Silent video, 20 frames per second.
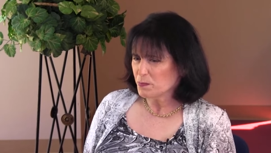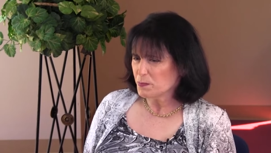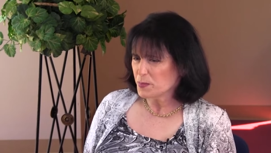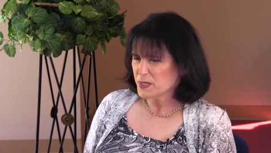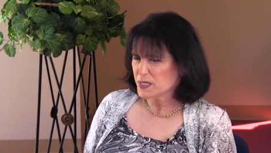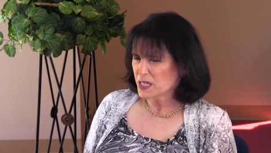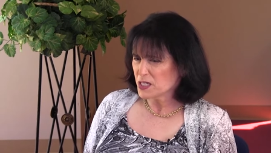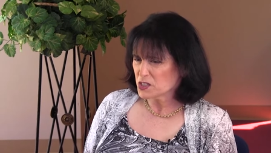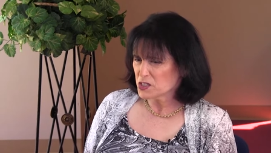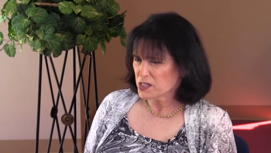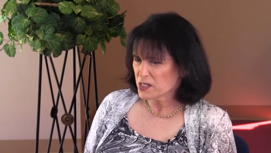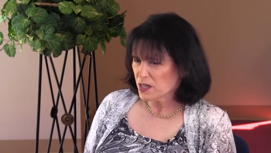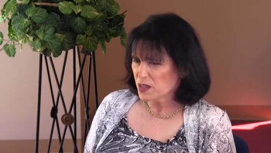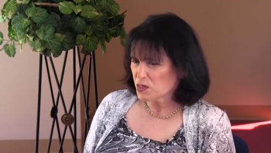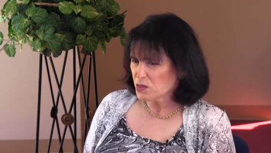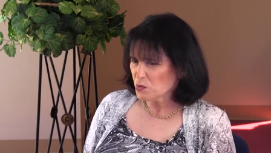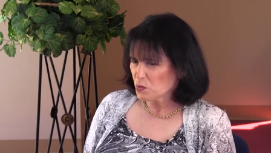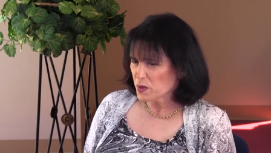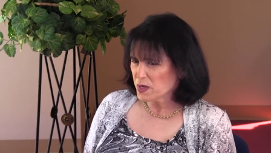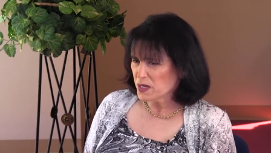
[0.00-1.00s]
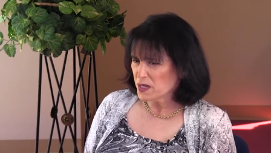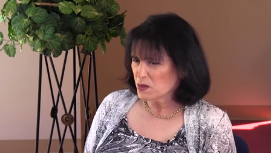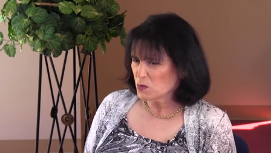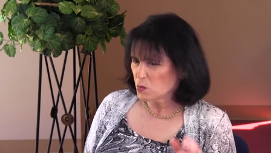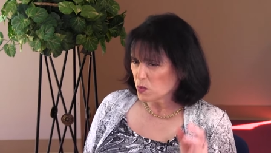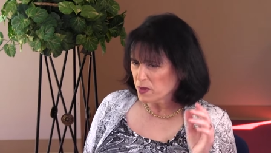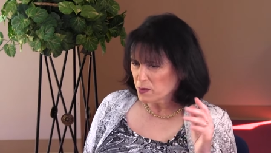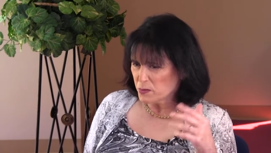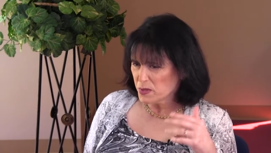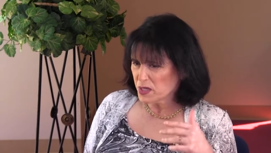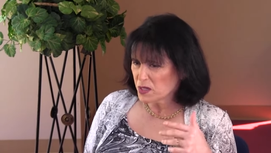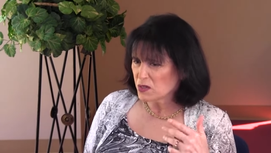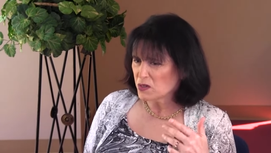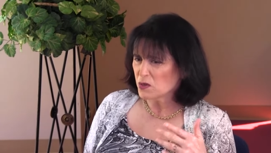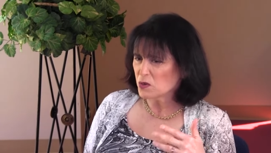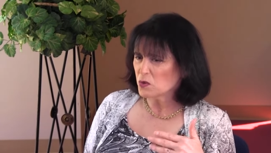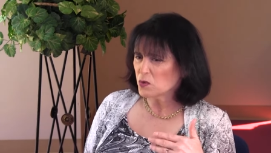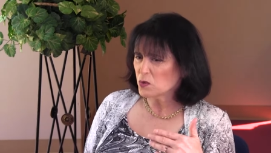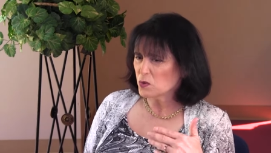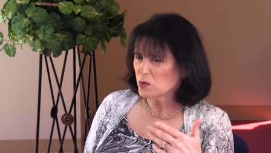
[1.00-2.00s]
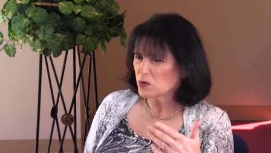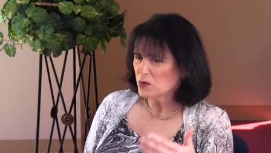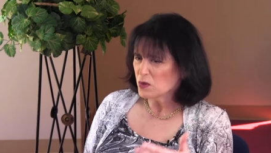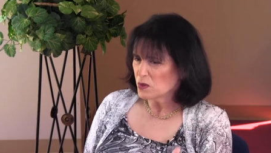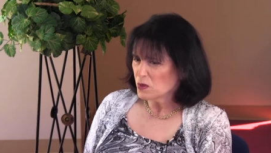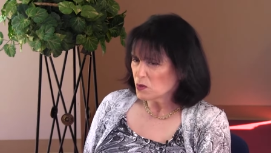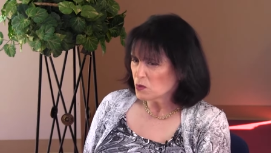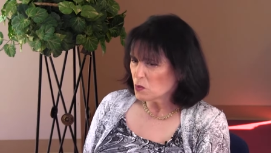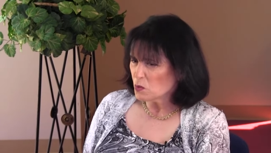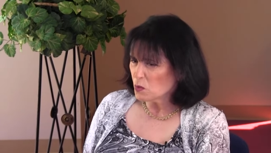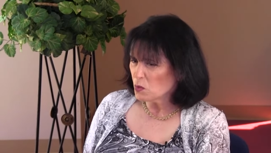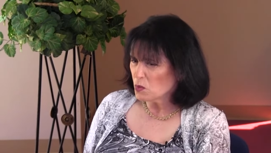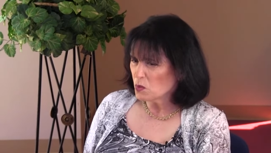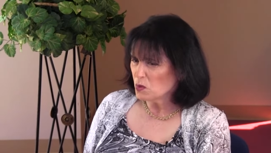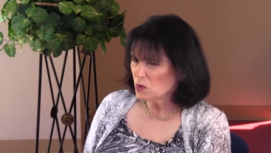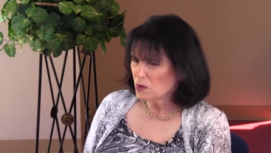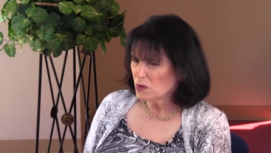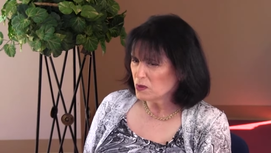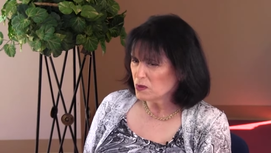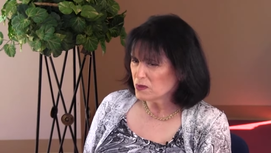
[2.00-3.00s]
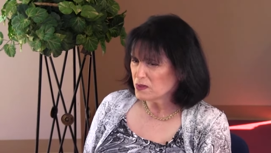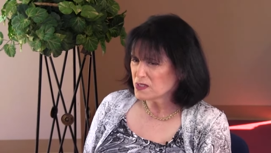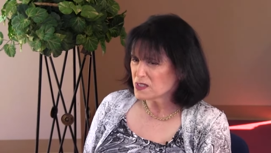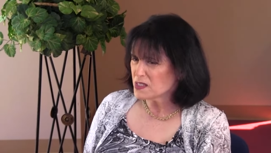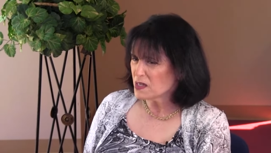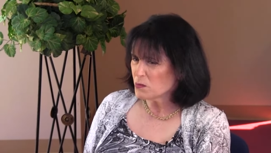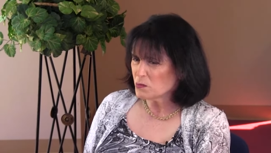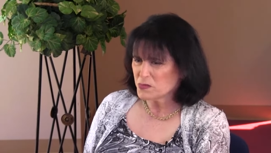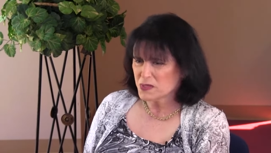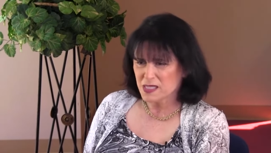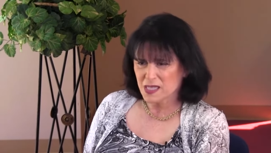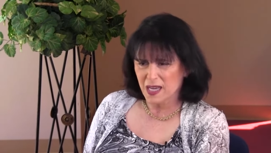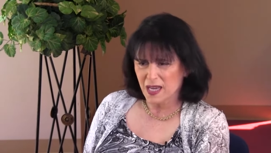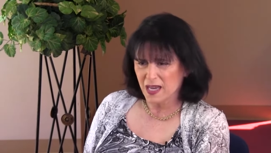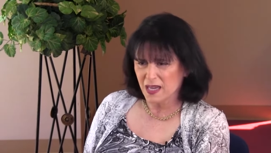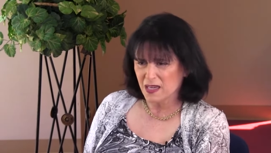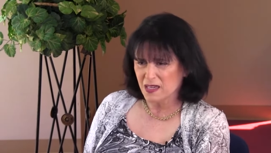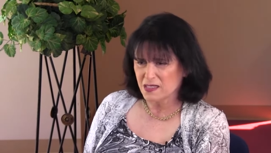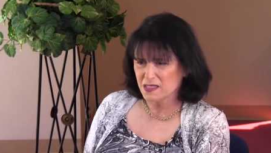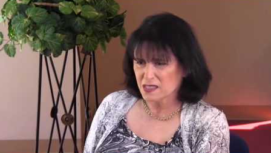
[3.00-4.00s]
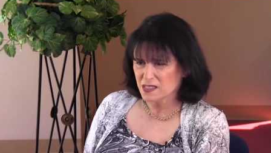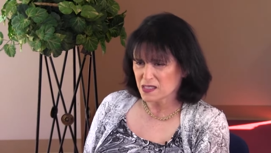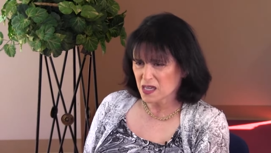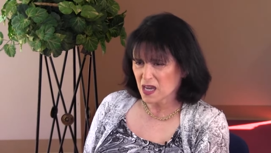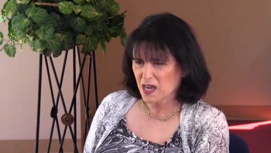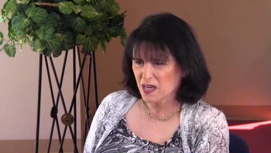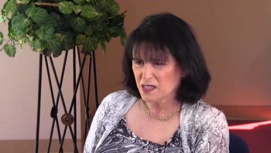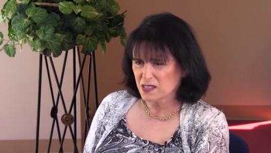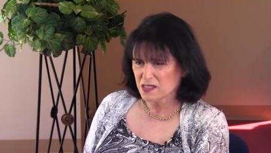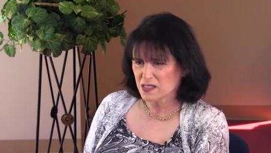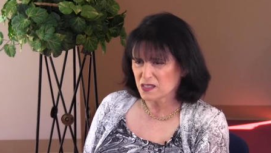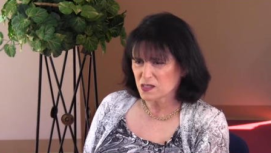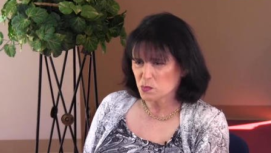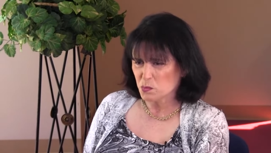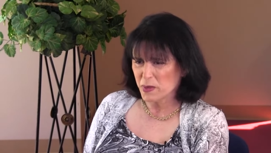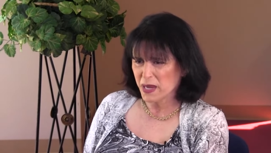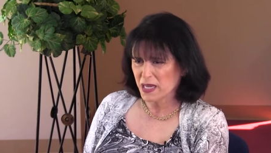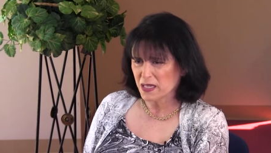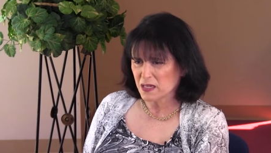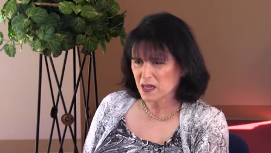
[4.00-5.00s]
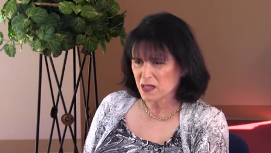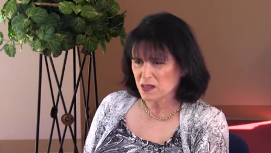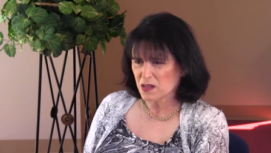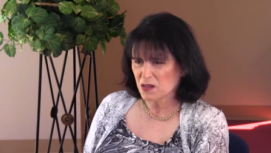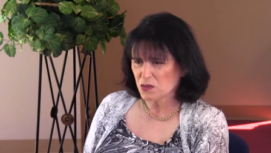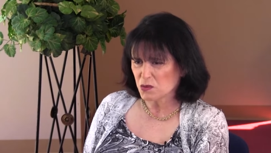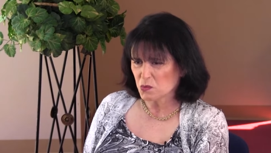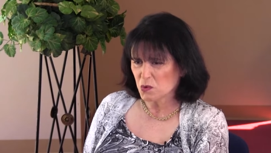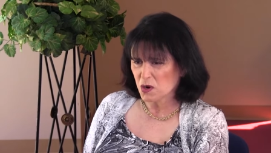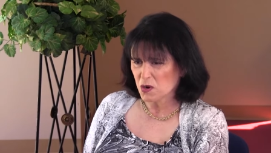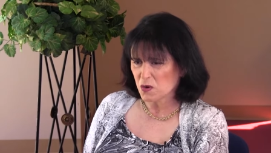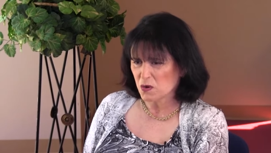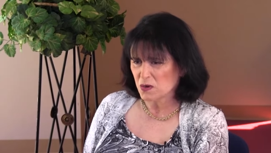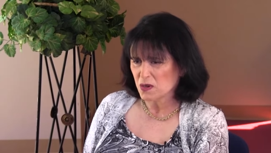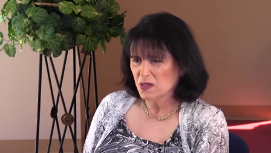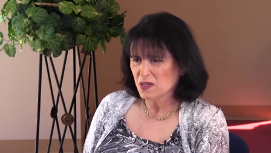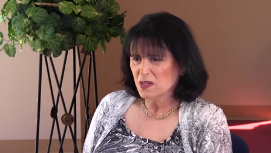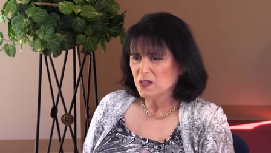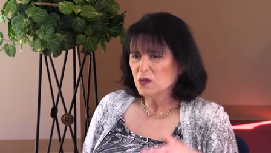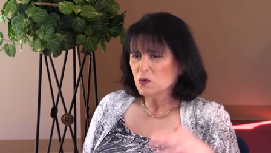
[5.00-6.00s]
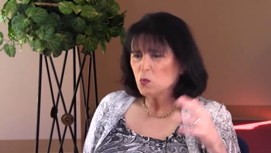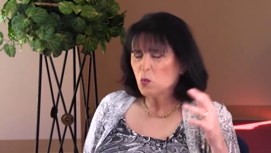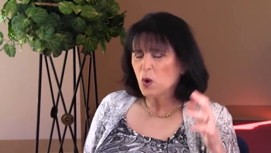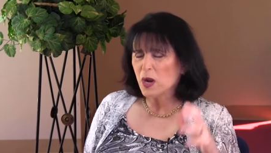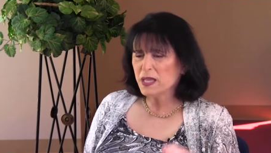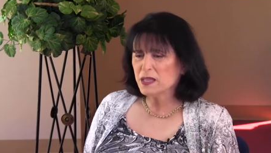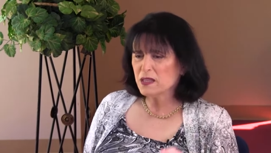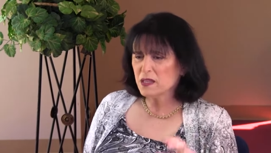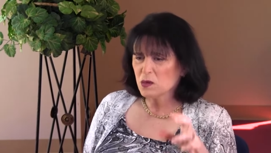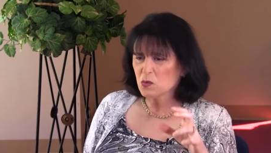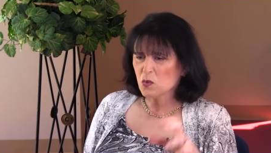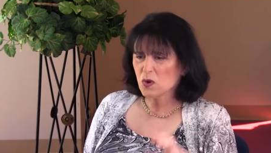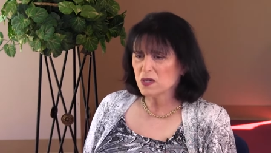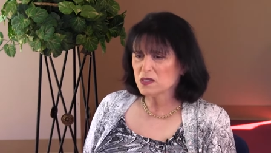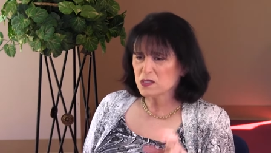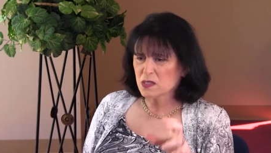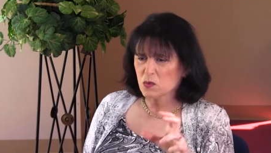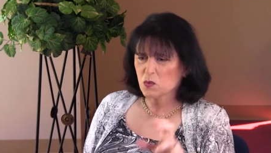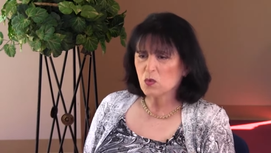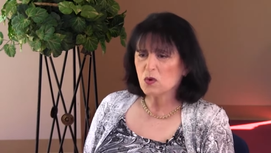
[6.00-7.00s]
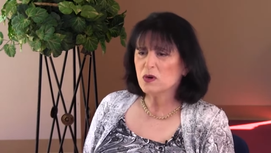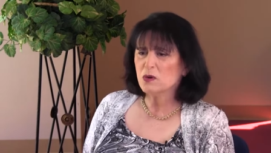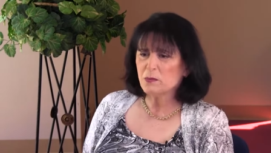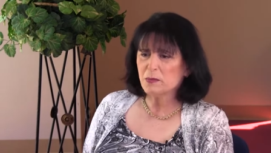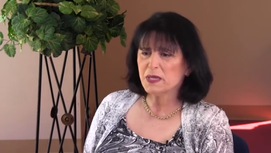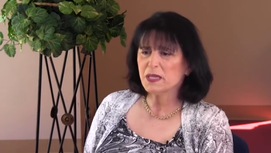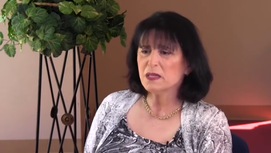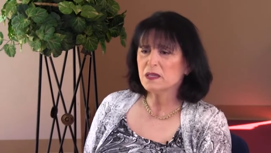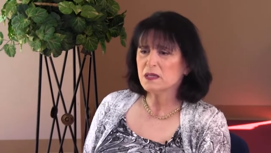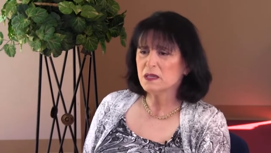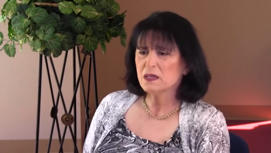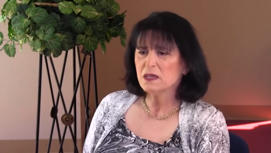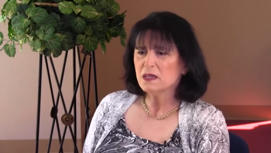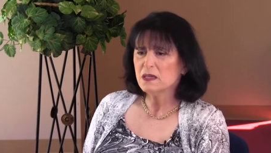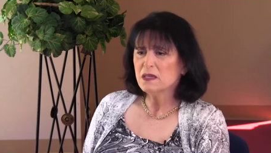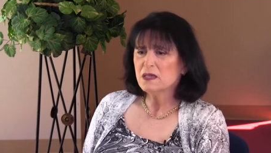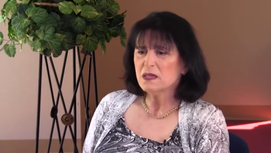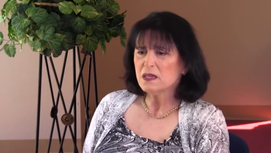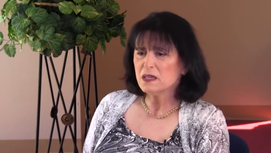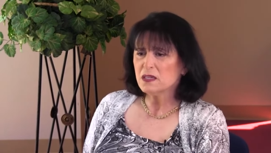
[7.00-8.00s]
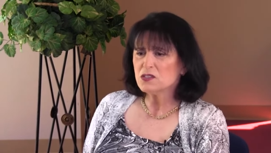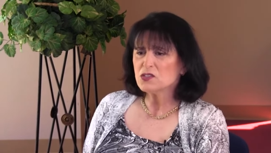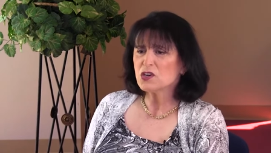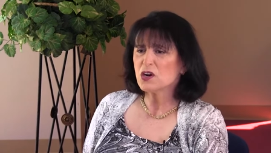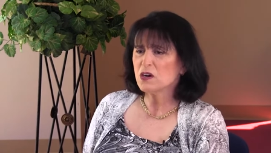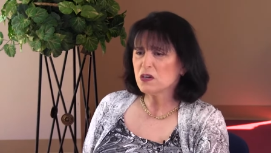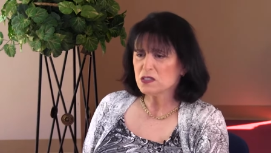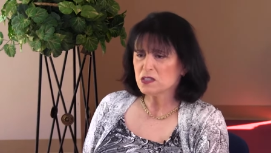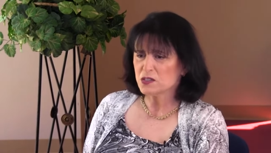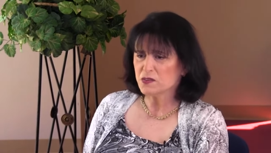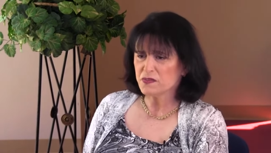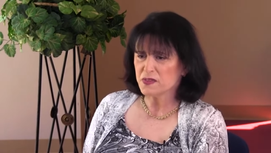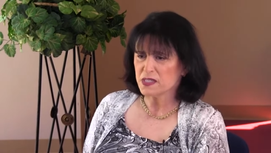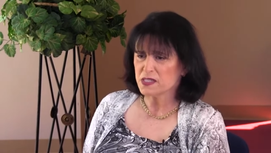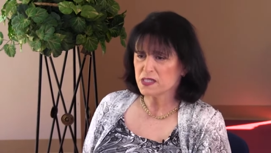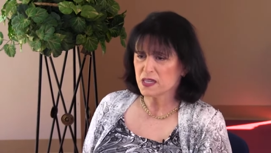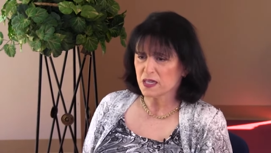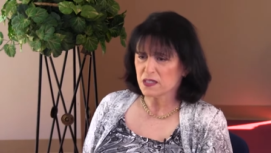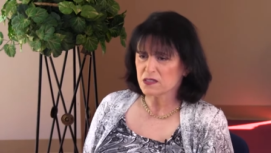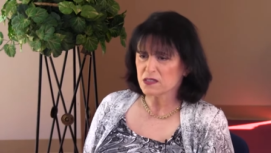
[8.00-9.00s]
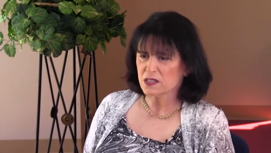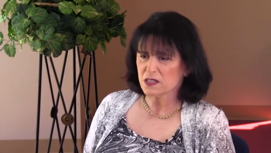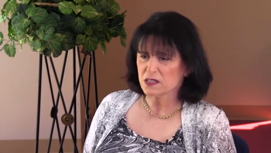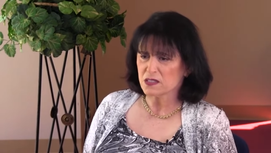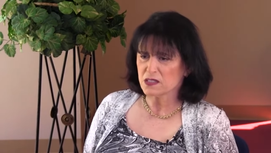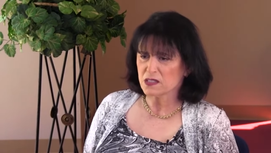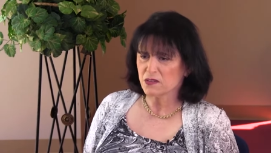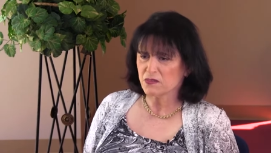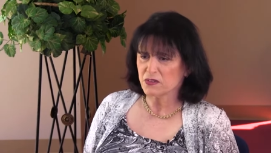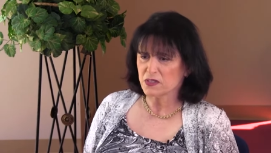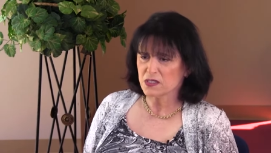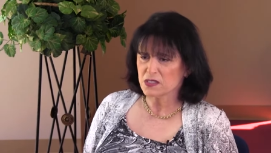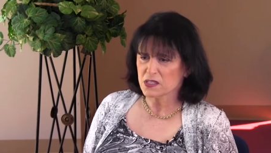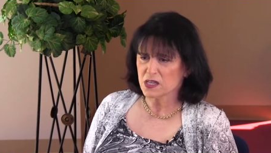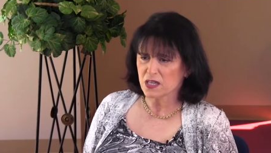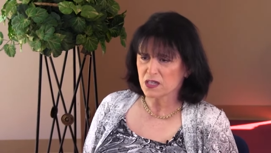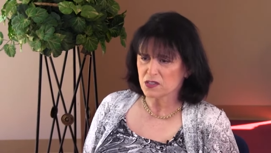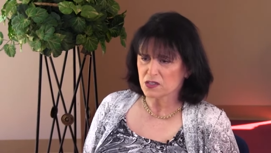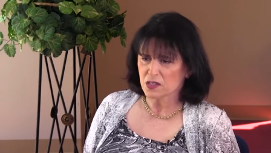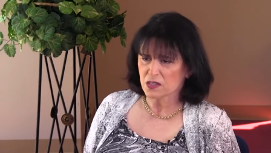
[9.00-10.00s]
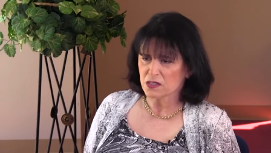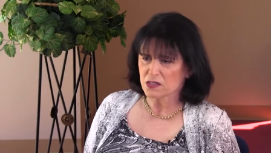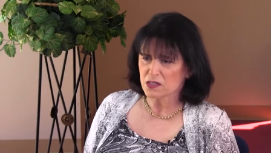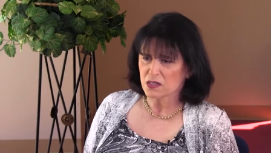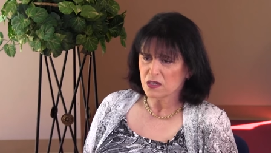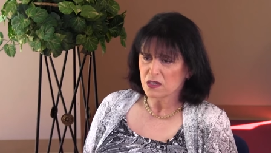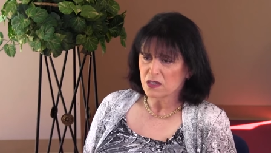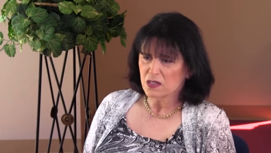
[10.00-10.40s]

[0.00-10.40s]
potentially three women who ruled, some say disguised as men on the throne, when there was a woman in charge of these ancient civilizations,